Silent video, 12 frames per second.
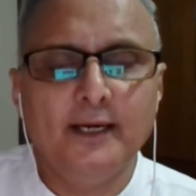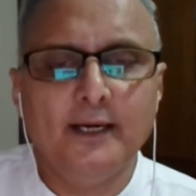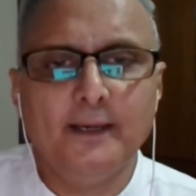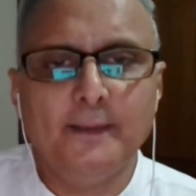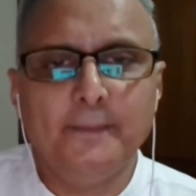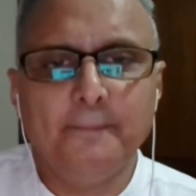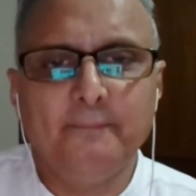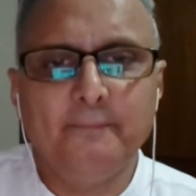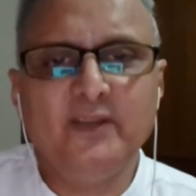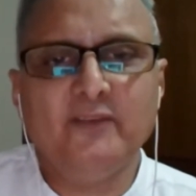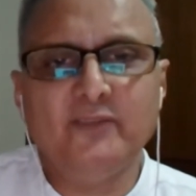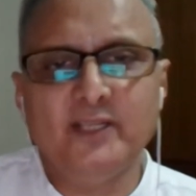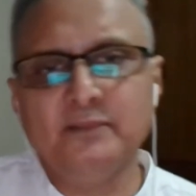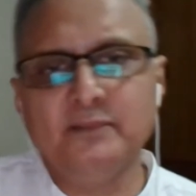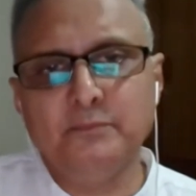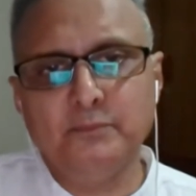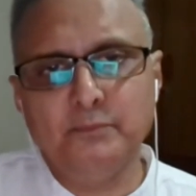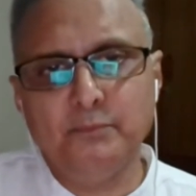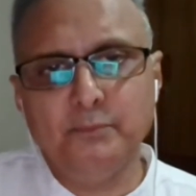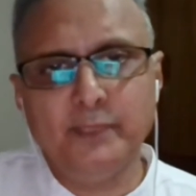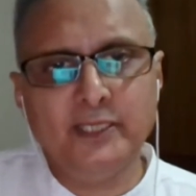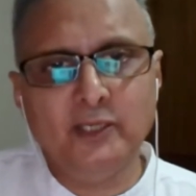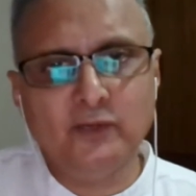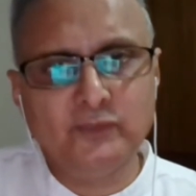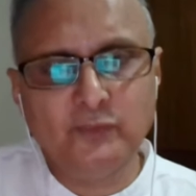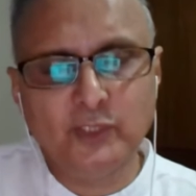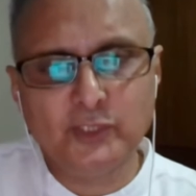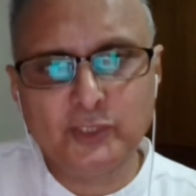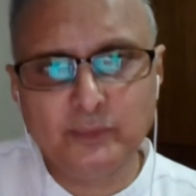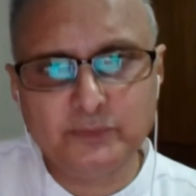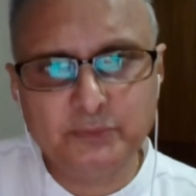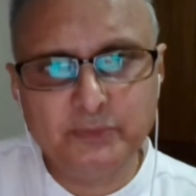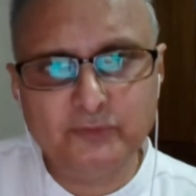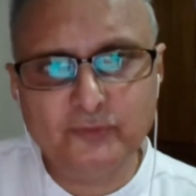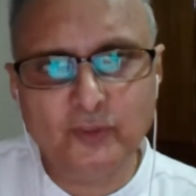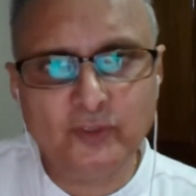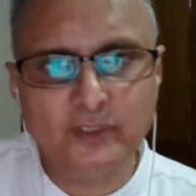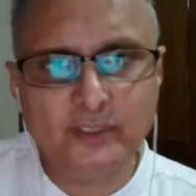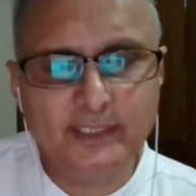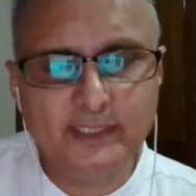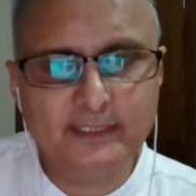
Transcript: uh, we have done many of the workshops before